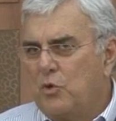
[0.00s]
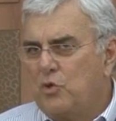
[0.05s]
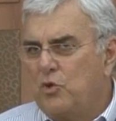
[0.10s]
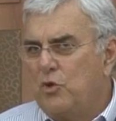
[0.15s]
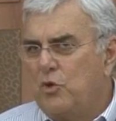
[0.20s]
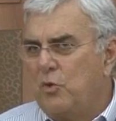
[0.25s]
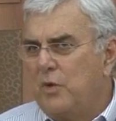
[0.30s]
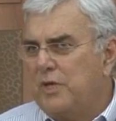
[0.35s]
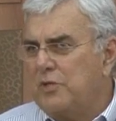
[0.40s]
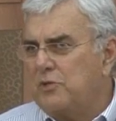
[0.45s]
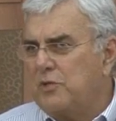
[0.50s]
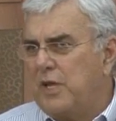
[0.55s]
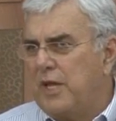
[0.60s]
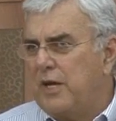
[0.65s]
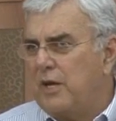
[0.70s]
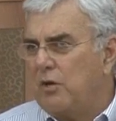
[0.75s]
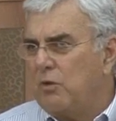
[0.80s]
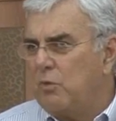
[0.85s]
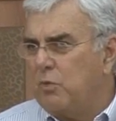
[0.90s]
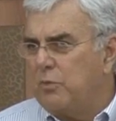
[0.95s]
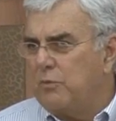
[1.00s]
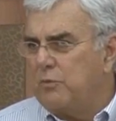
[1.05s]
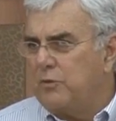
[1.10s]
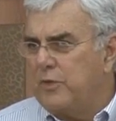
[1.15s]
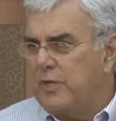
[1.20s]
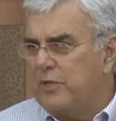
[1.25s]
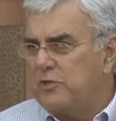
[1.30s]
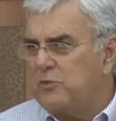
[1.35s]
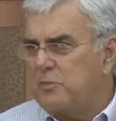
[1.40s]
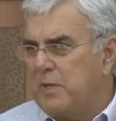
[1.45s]
Two weeks later,
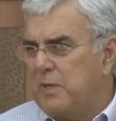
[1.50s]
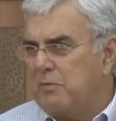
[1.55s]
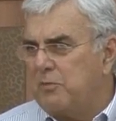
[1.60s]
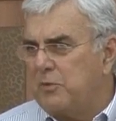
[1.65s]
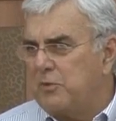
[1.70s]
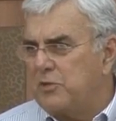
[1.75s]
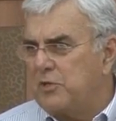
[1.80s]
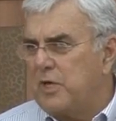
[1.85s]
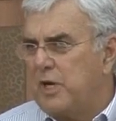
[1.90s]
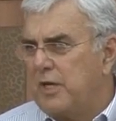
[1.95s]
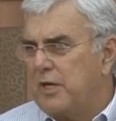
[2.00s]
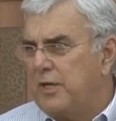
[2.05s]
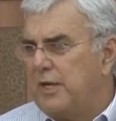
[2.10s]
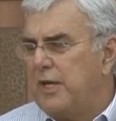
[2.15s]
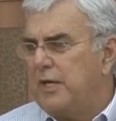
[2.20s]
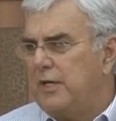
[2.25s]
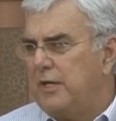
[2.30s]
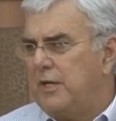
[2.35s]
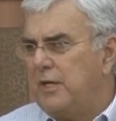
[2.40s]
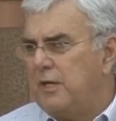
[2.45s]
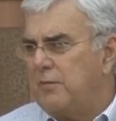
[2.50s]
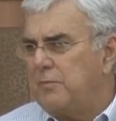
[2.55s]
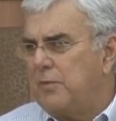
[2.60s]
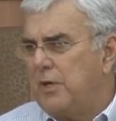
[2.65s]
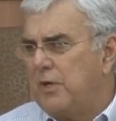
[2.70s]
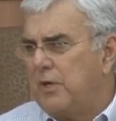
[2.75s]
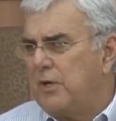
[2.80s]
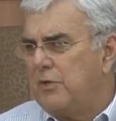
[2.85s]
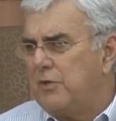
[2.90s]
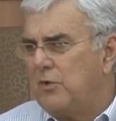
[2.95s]
these people started ending up
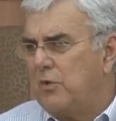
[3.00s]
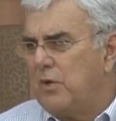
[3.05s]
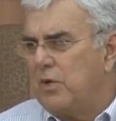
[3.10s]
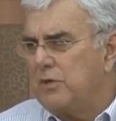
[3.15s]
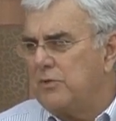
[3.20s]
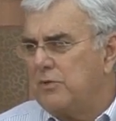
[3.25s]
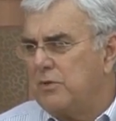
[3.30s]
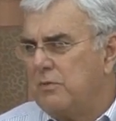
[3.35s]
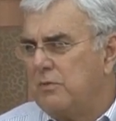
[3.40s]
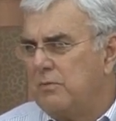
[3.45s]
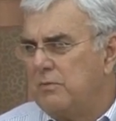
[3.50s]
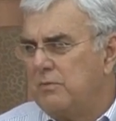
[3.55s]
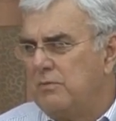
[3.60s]
on our doors